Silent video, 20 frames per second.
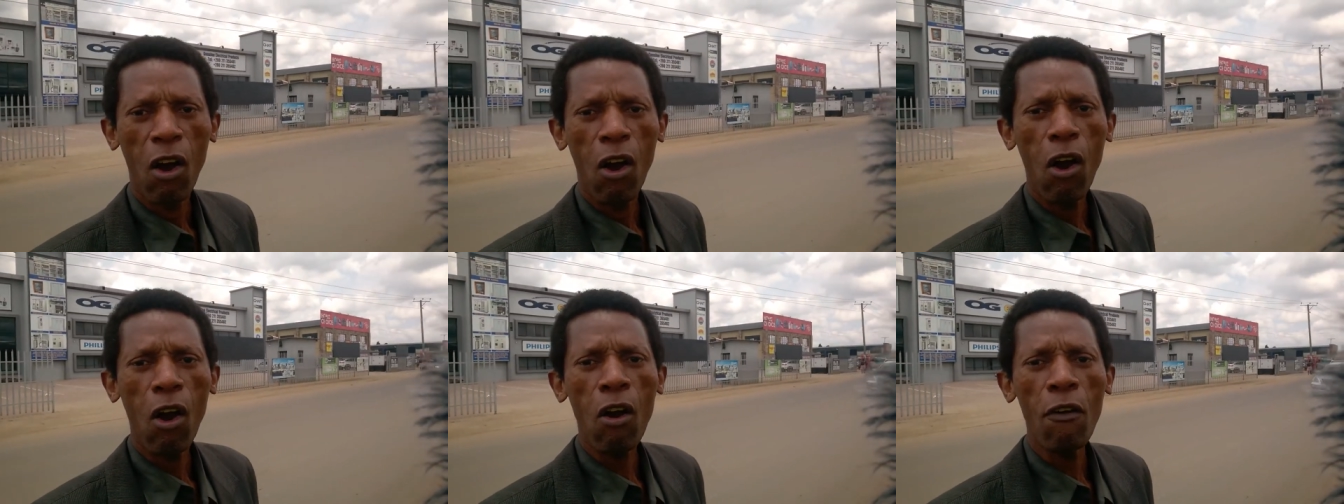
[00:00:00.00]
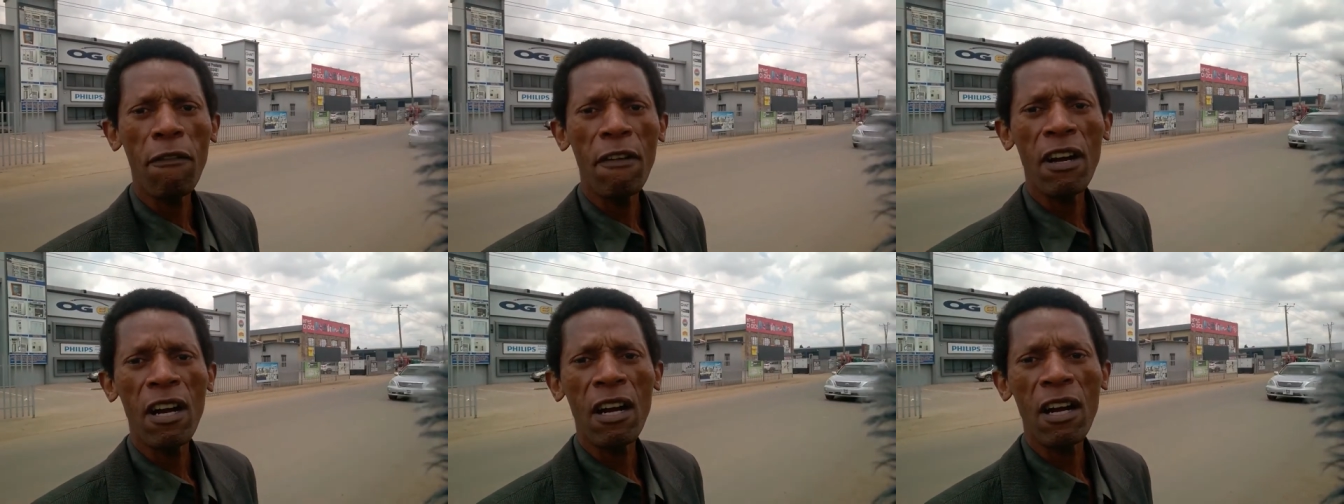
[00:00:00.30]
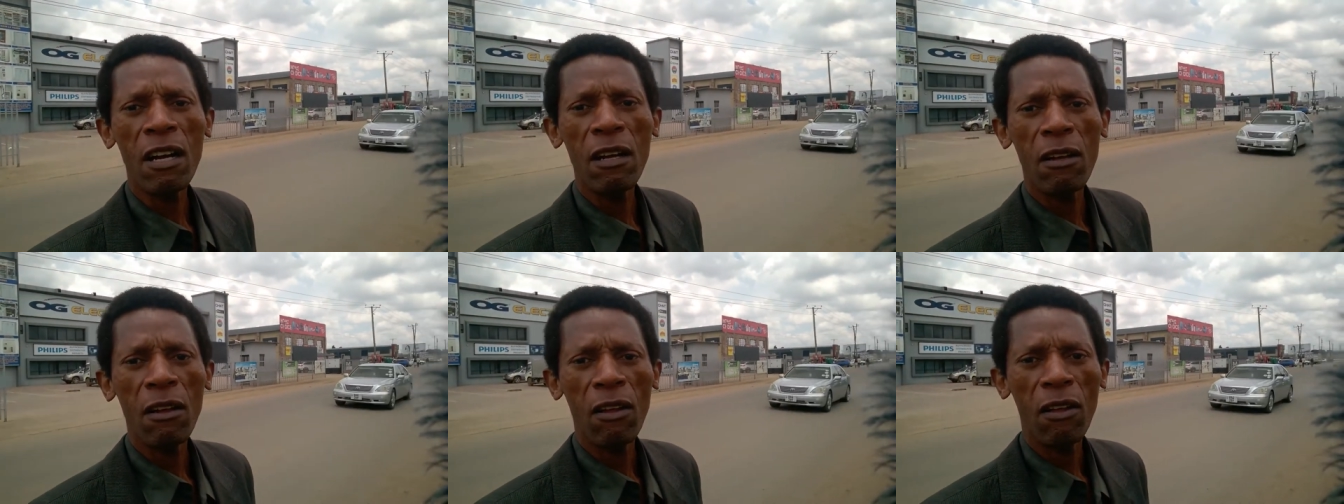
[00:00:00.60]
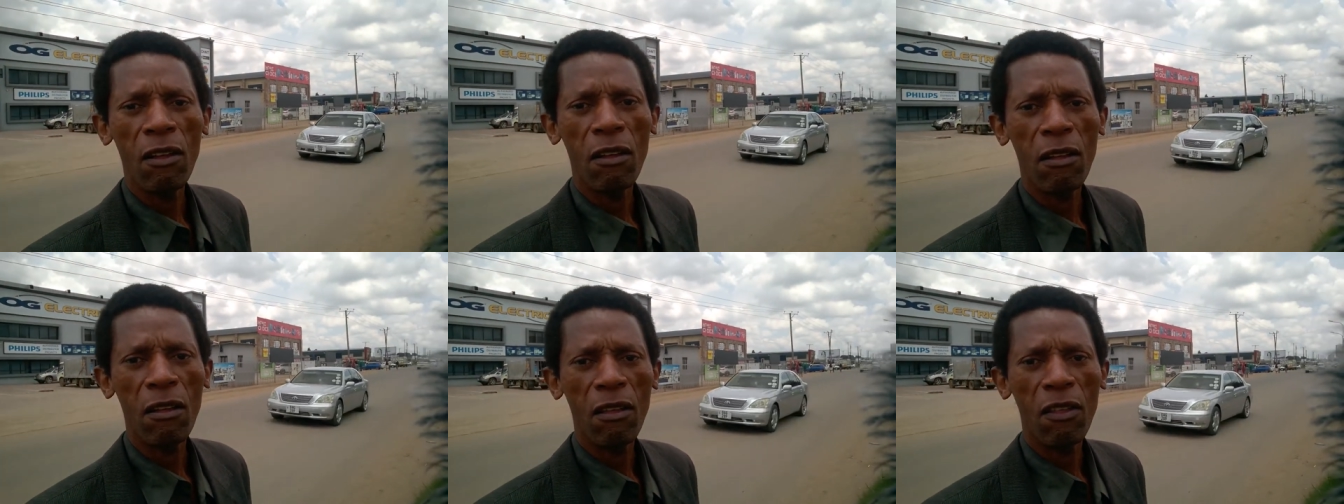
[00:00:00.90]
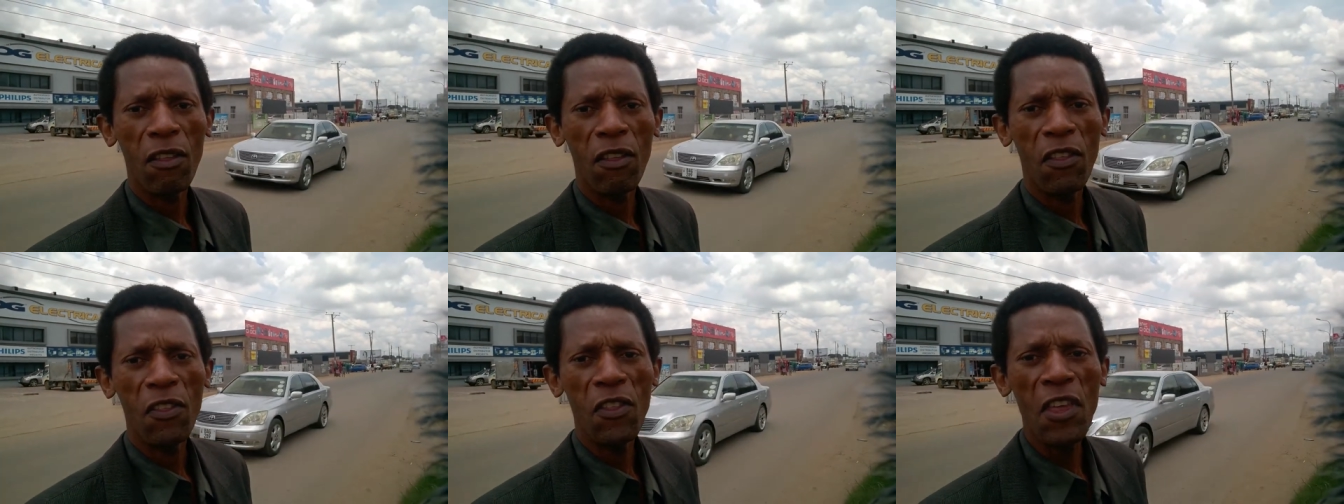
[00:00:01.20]
Over
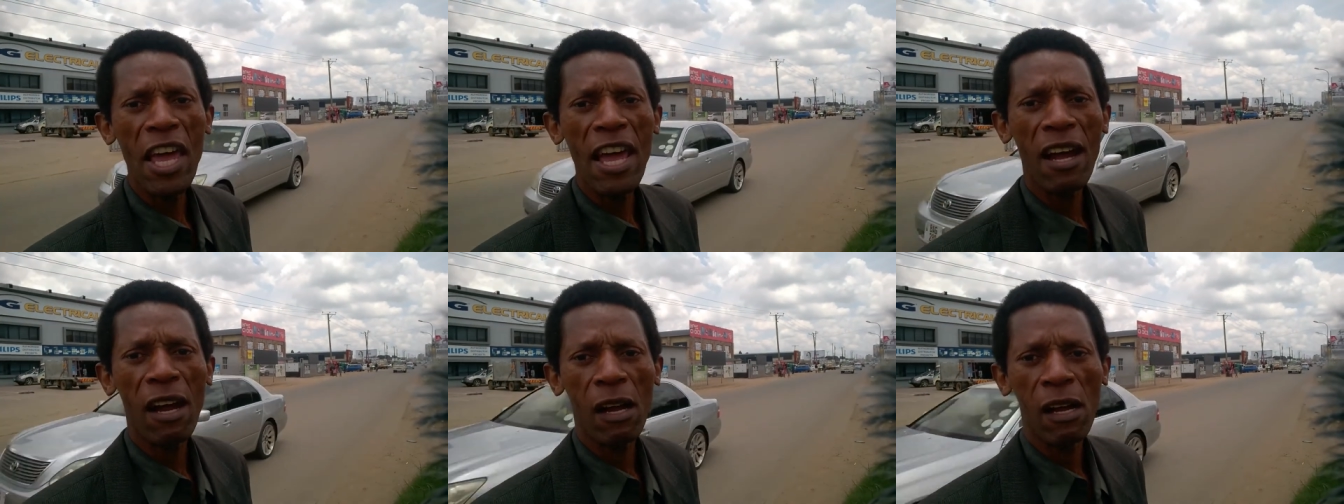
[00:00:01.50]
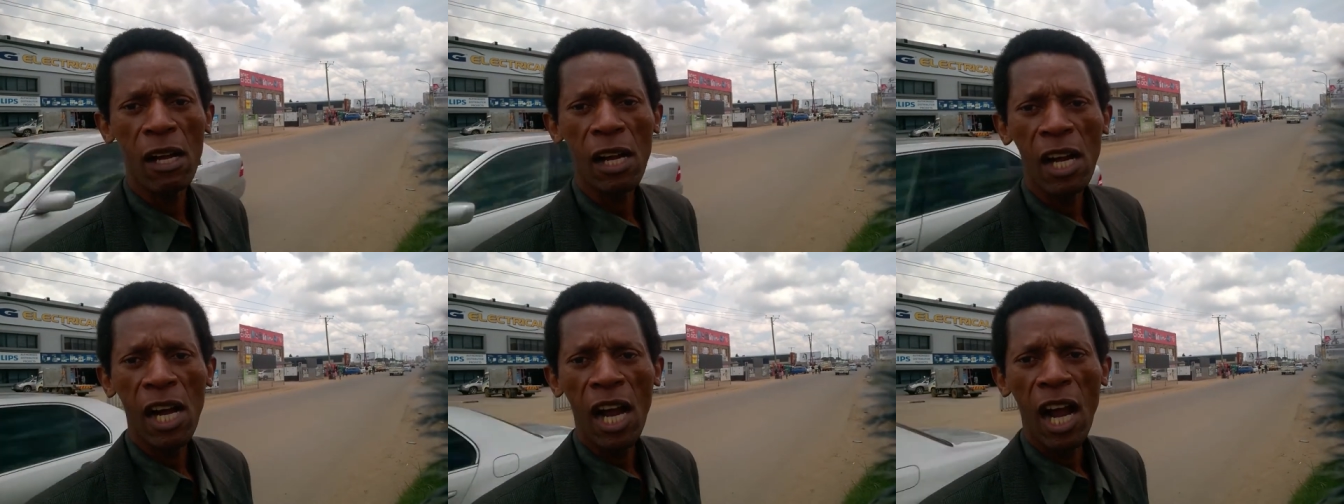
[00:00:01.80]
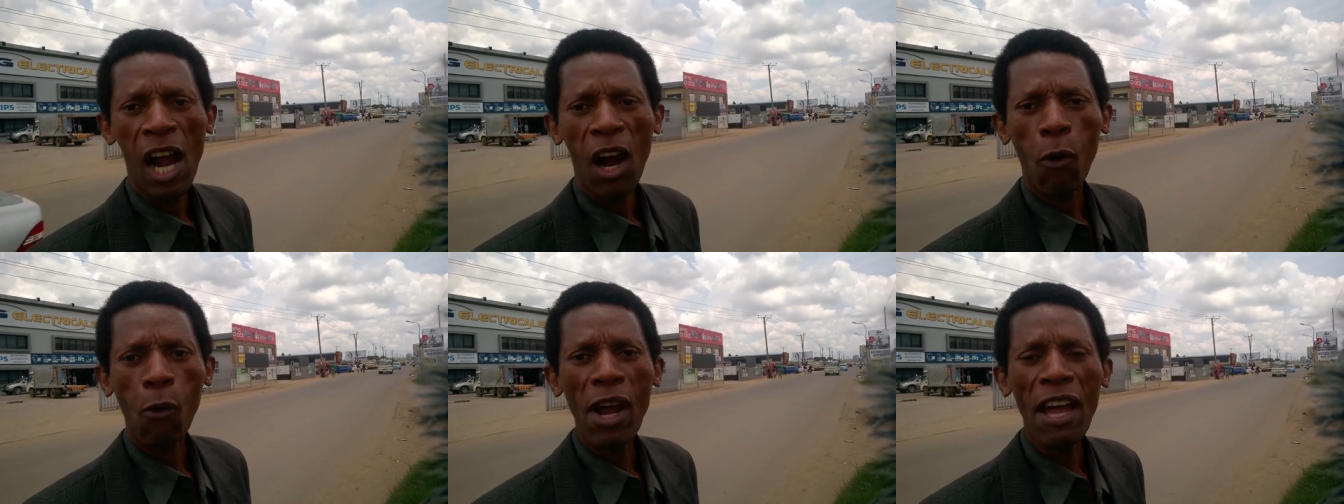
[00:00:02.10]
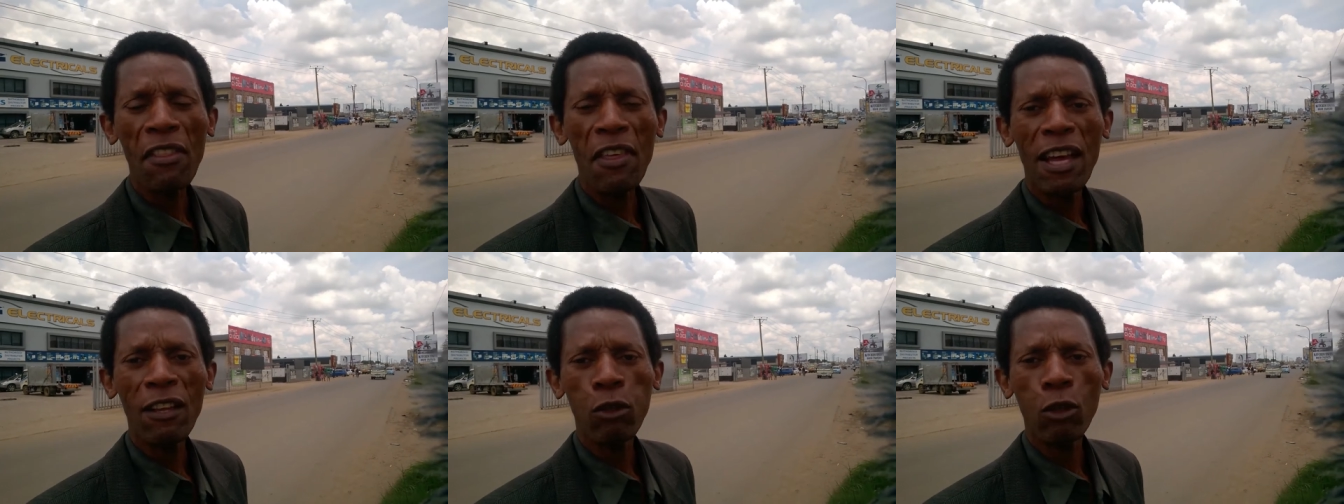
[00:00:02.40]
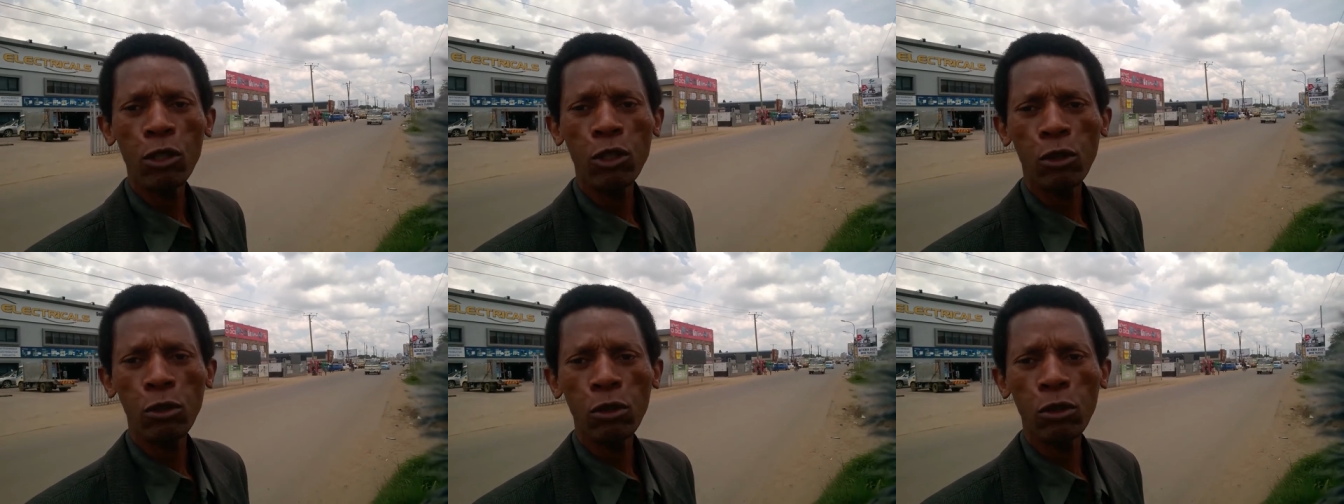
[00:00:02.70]
there, where there are those